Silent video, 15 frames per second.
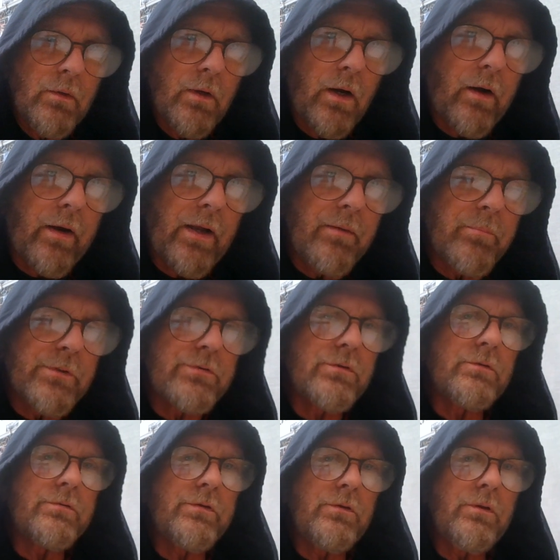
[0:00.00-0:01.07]
All right, let's
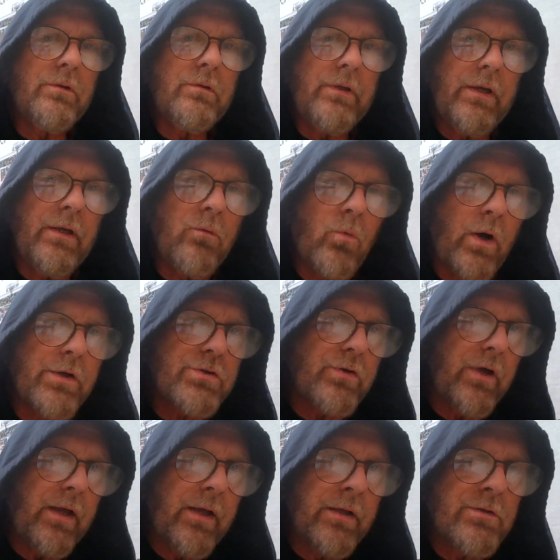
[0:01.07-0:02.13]
just do your thing. Wash your
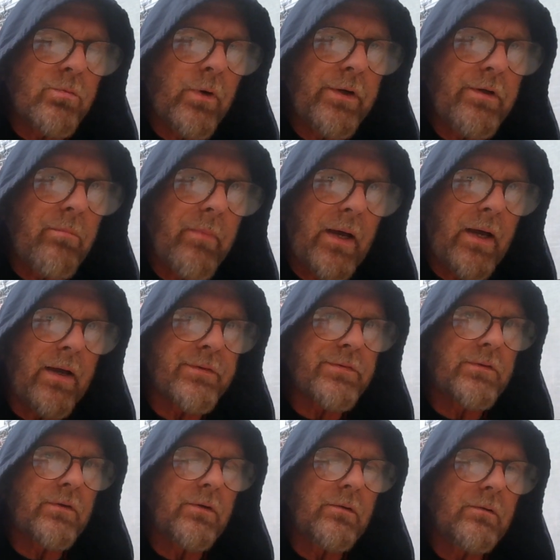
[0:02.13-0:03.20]
hands, wear your
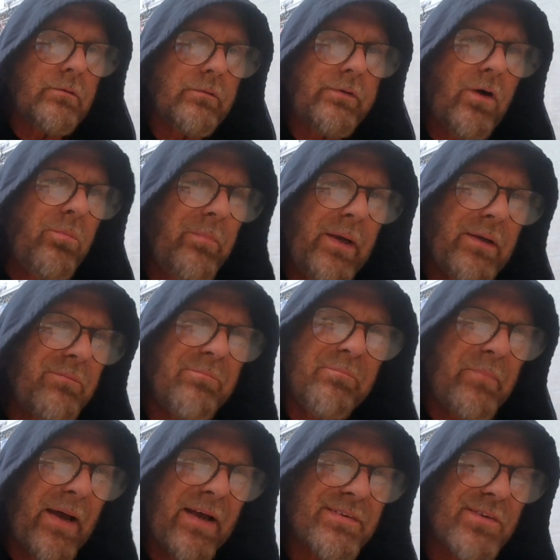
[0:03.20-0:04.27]
mask. Don't make
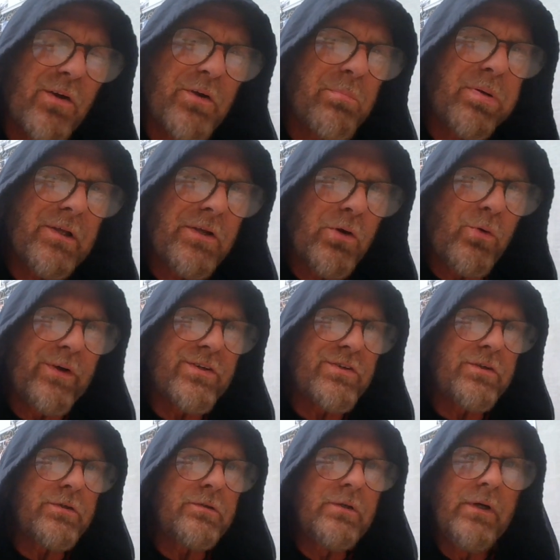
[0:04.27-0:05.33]
masks on a political
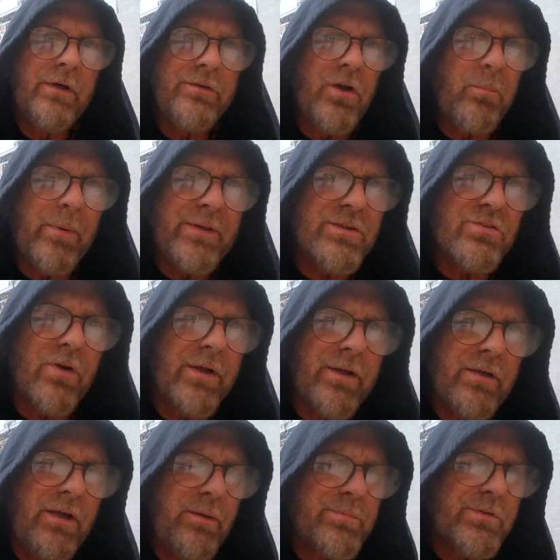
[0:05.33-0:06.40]
issue. Nobody's trying to
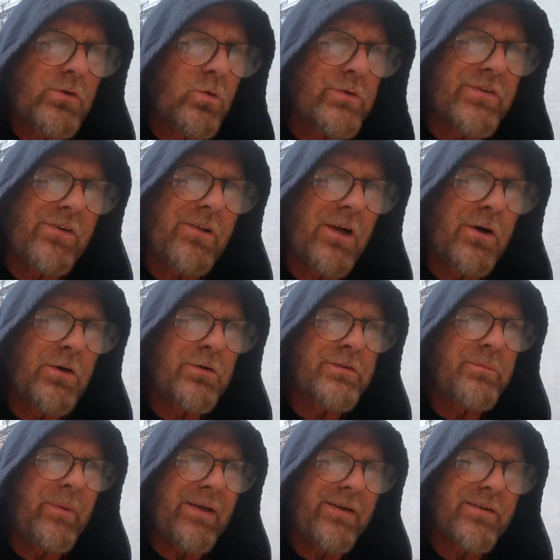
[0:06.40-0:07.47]
keep schools closed
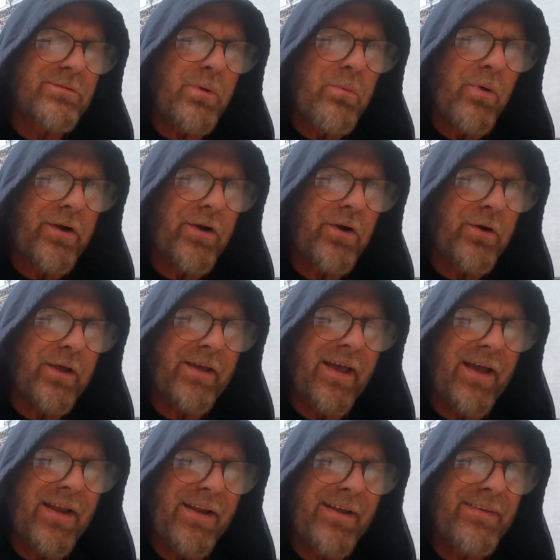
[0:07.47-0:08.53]
because we want to hurt a
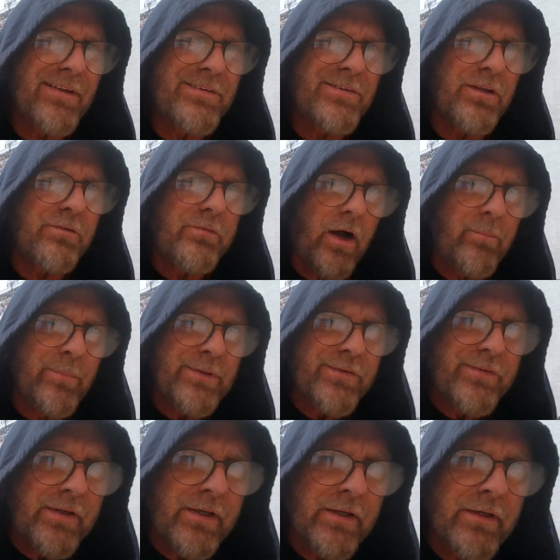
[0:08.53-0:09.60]
candidate. That's the dumbest
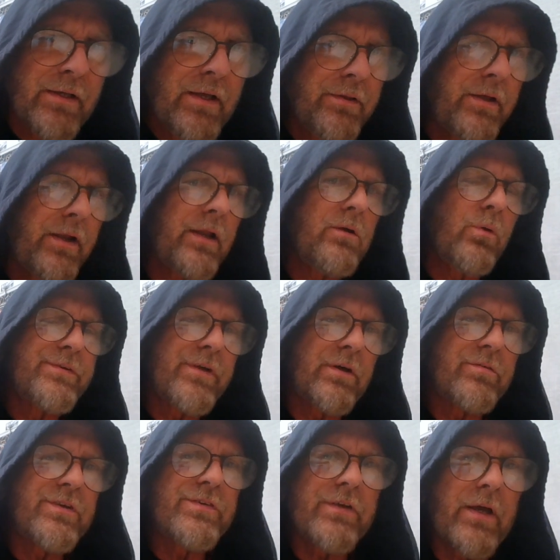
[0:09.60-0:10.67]
thing that anyone's ever
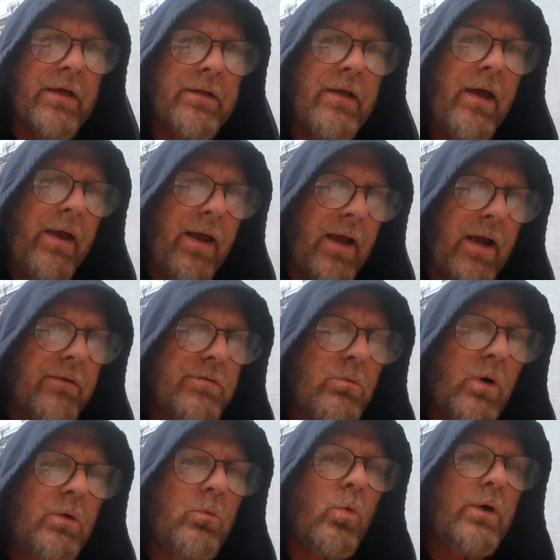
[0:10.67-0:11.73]
said.
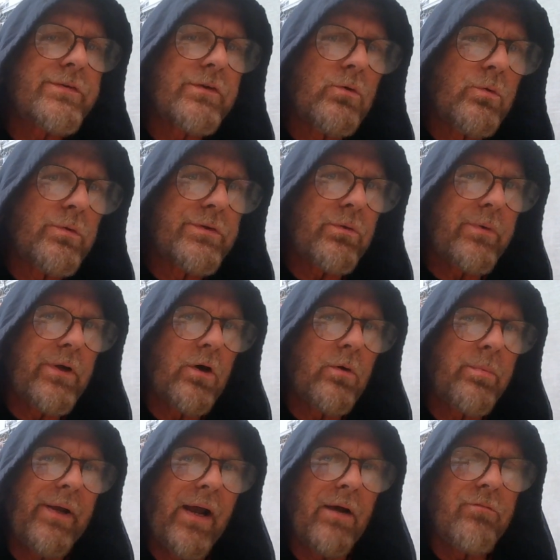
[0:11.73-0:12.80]
Everyone wants schools to
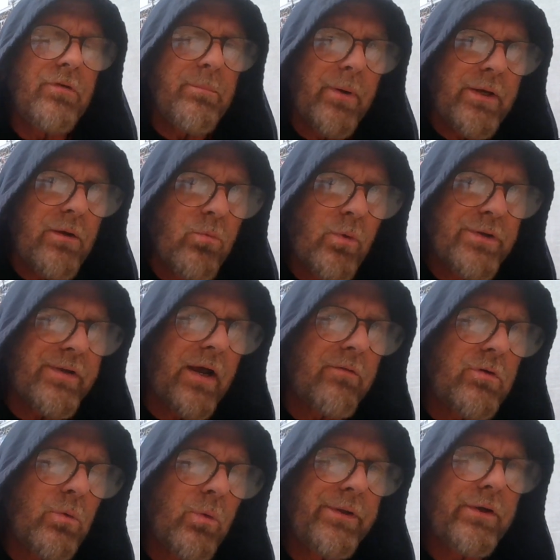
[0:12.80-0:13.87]
reopen. Everybody wants
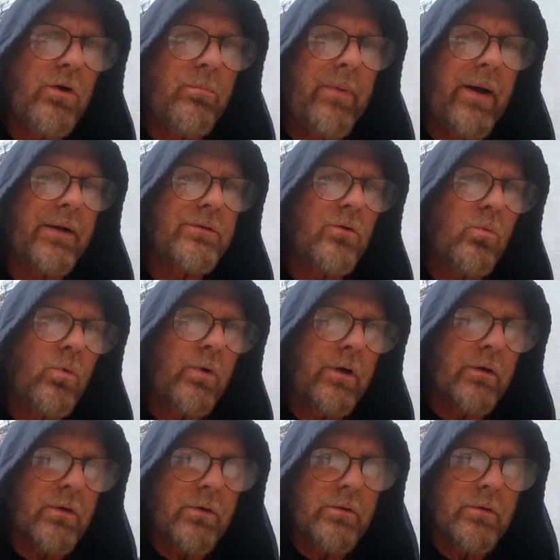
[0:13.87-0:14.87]
everyone to go back to work.